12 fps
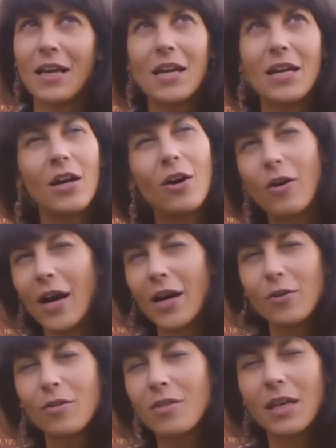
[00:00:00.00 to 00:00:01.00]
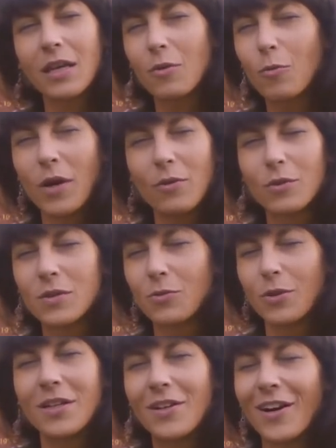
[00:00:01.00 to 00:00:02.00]
And no, I don't think one was the
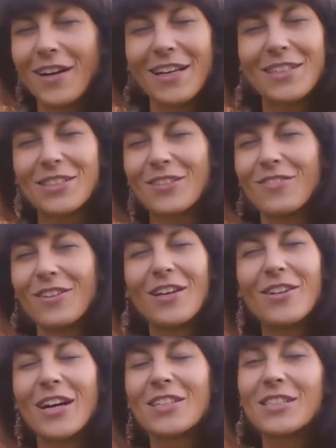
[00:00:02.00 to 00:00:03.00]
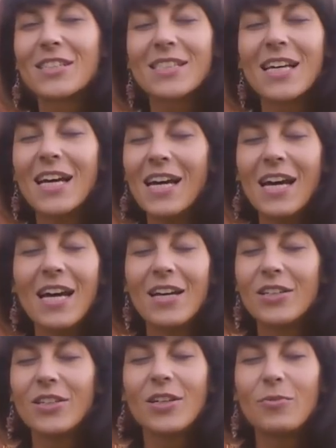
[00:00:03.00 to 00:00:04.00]
reincarnation of the other. I just,
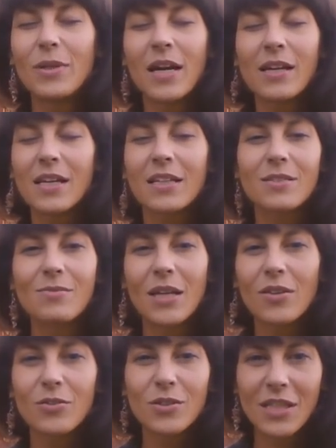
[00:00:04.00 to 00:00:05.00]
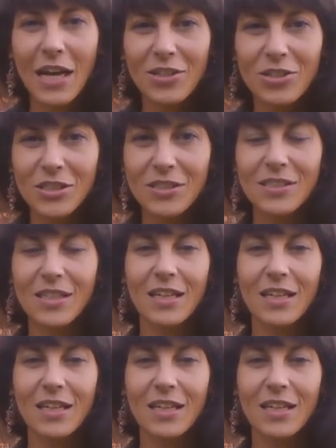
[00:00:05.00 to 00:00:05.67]
you know me, I like to make those connections.